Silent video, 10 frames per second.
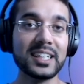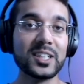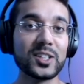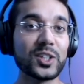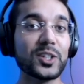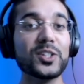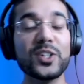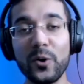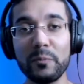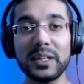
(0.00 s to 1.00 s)
so you
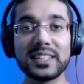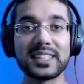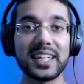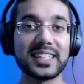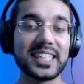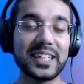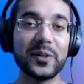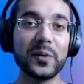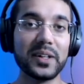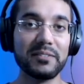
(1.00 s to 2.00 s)
don't miss a
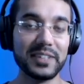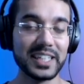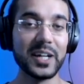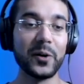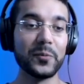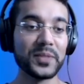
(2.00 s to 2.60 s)
single video.